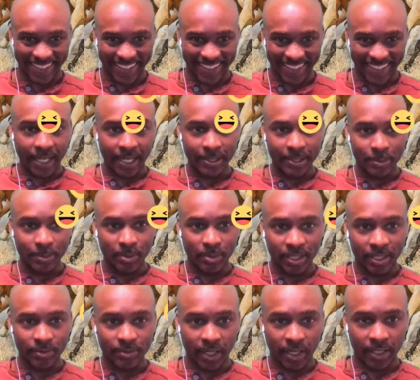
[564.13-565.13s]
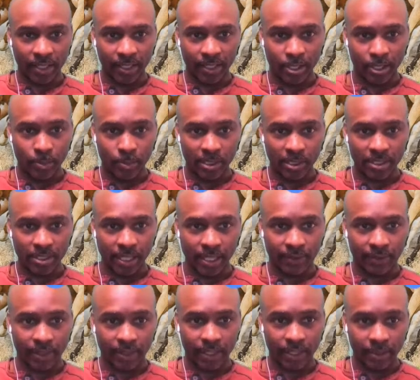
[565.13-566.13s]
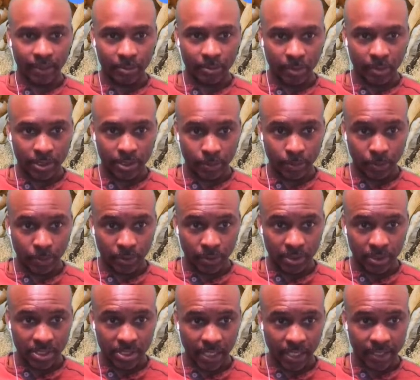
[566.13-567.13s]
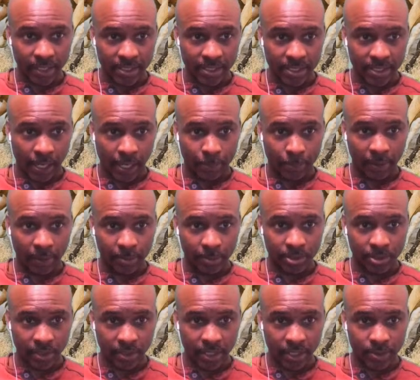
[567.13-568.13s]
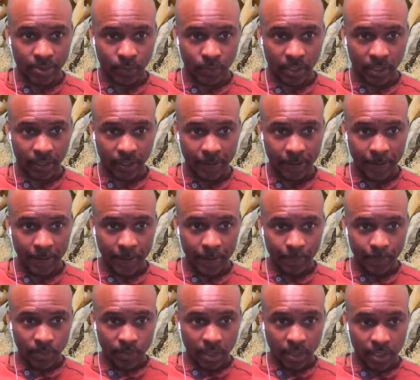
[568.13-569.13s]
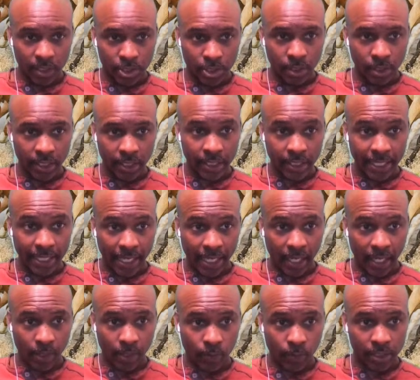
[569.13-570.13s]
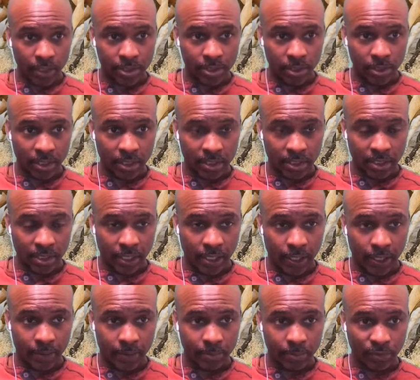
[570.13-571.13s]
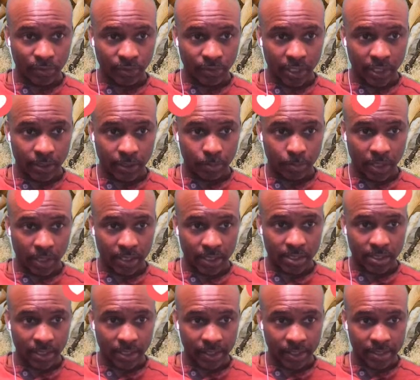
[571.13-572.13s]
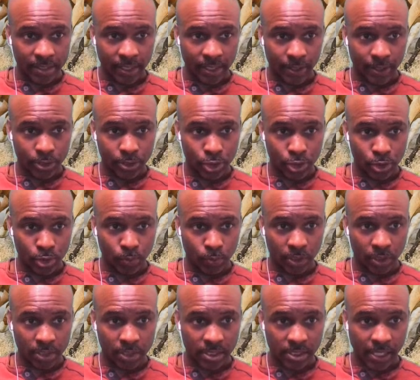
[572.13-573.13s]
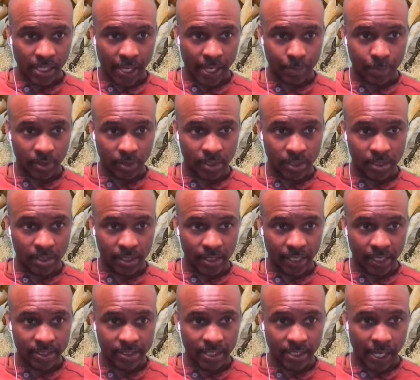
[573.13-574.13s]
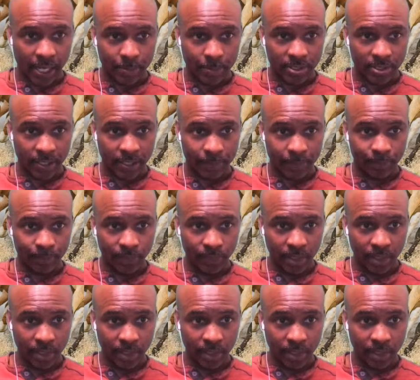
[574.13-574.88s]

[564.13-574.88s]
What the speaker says: Stop the bus right here. Here goes my stop right here. Let me make sure to put on the sign because this is how public transit works. Because you look into how it works. You look at the front of the bus and it tells you what the stop is, the next stop or something.